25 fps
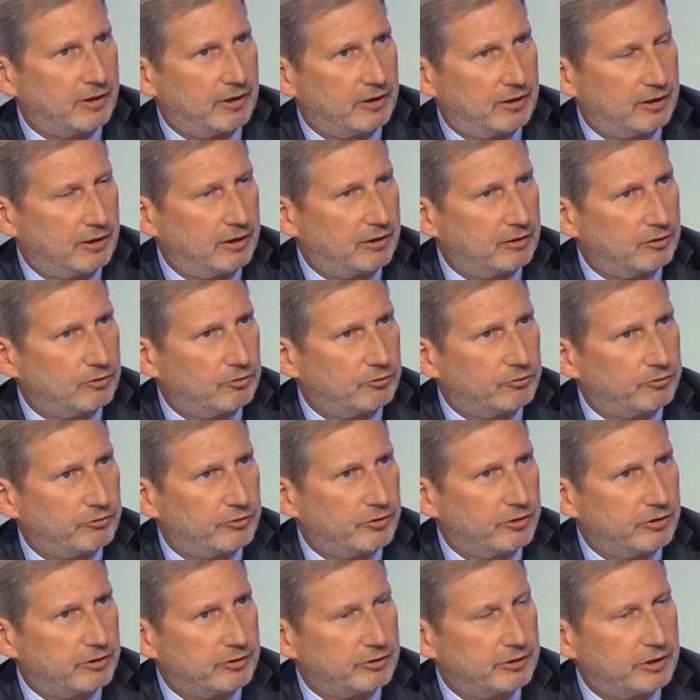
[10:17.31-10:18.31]
uh,
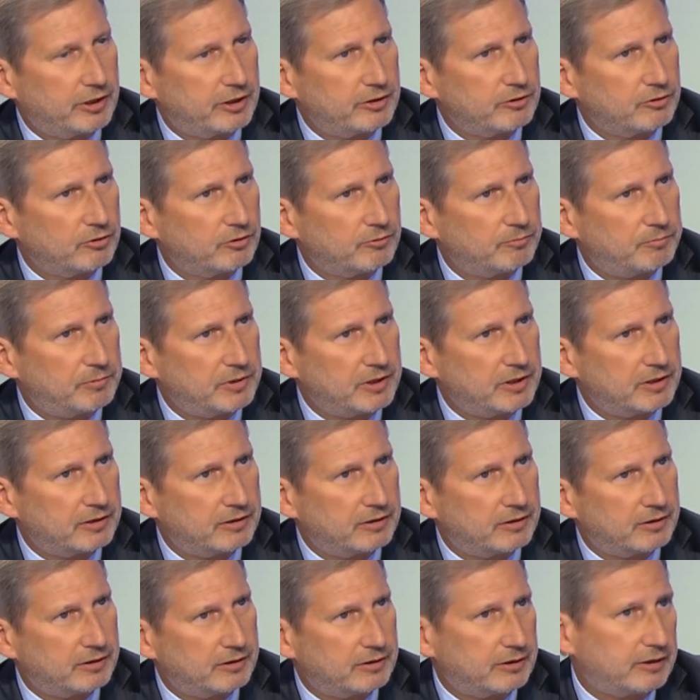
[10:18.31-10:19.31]
concerning the
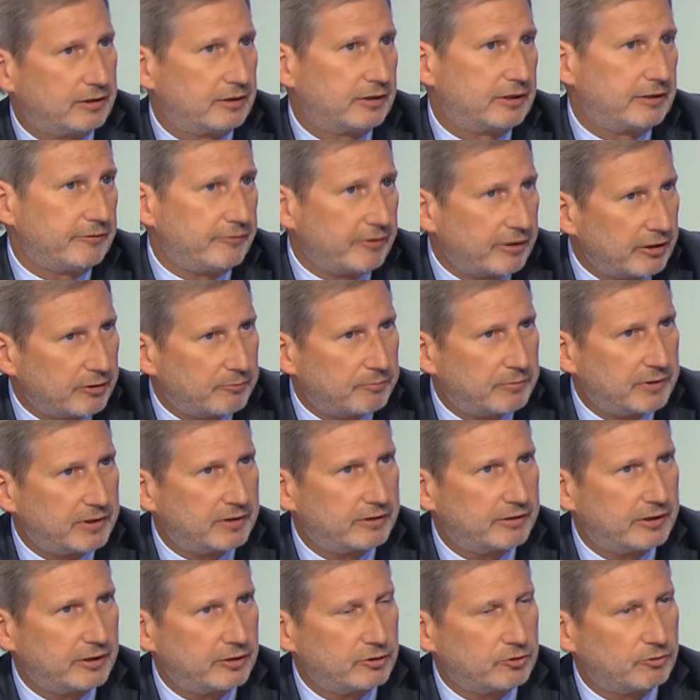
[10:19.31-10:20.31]
European development,
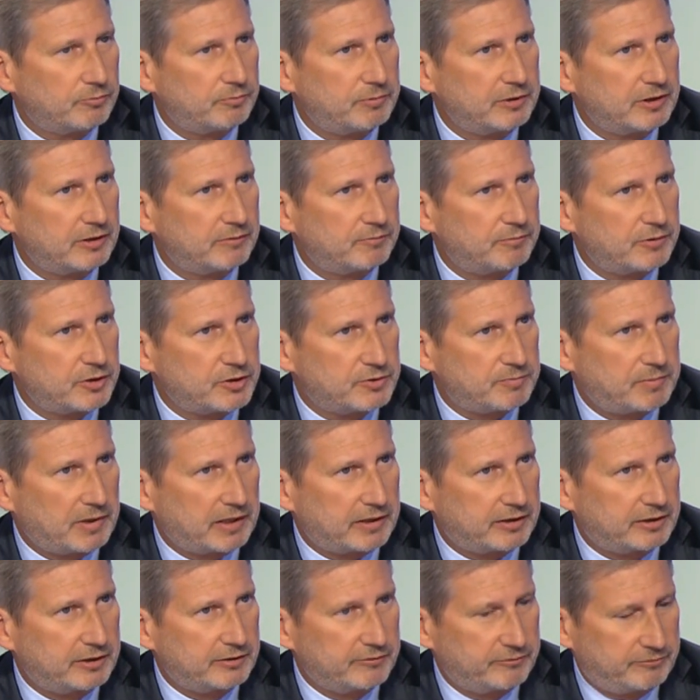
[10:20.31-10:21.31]
the European
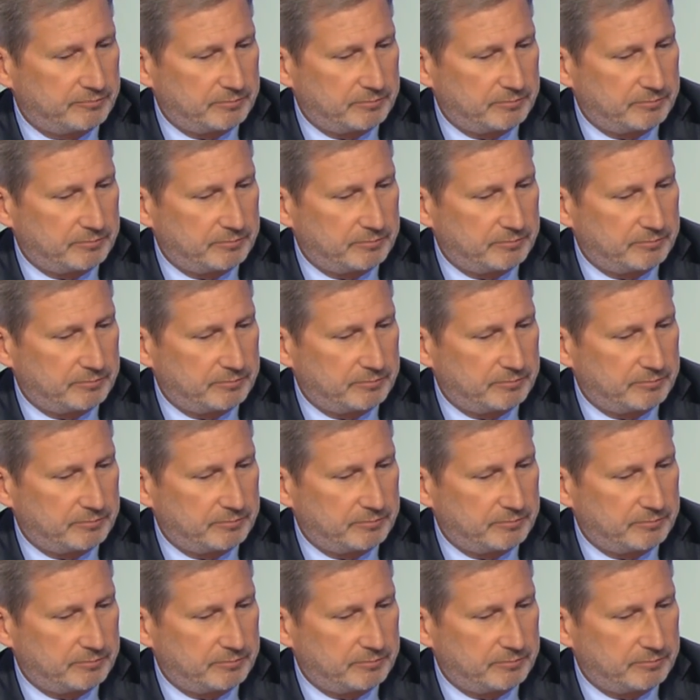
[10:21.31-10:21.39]
perspective.